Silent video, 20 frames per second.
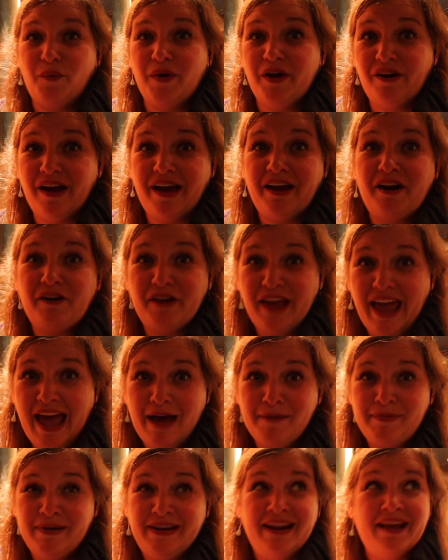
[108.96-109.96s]
we are at our
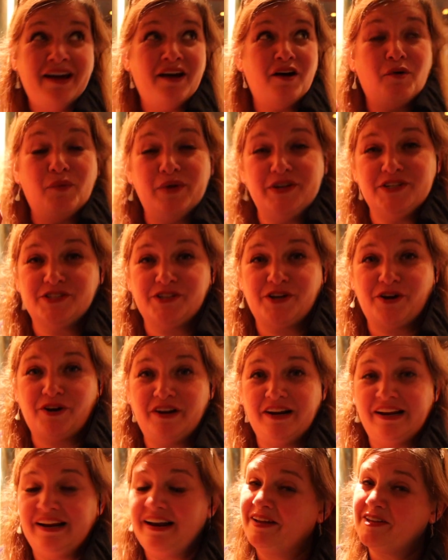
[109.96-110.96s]
cabin now. We just heard
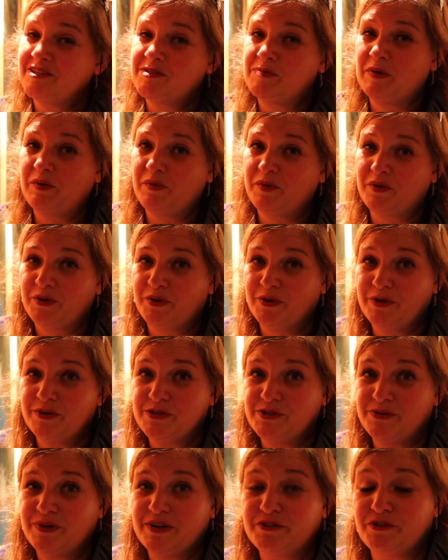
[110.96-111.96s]
an announcement where the
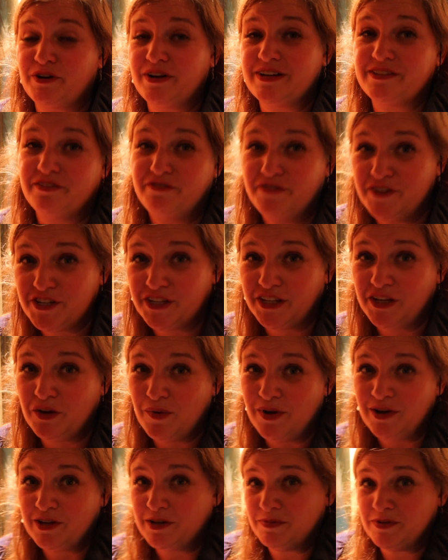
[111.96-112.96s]
cruise director has officially
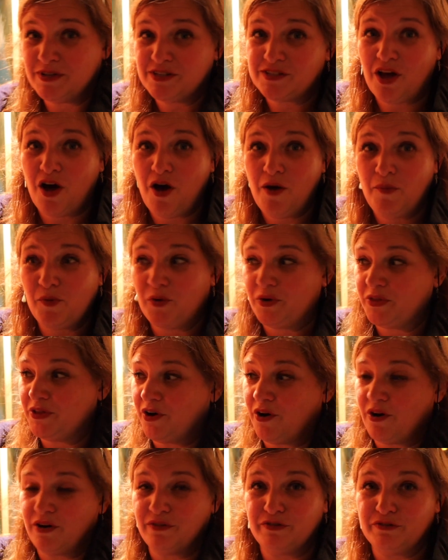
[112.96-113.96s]
welcomed us on board the
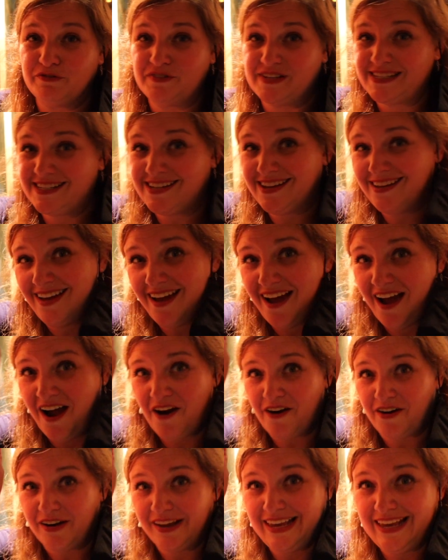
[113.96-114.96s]
Carnival Vista.
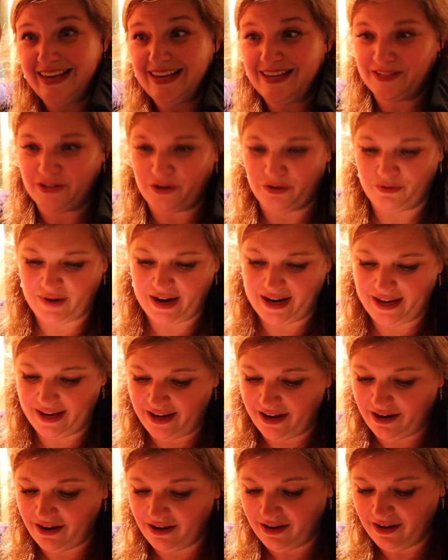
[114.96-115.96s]
Our keys are right
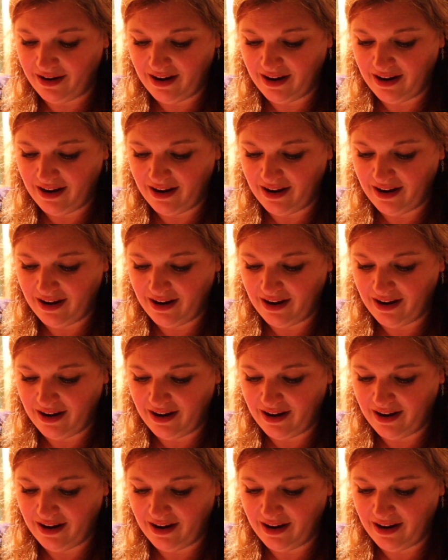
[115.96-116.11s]
here.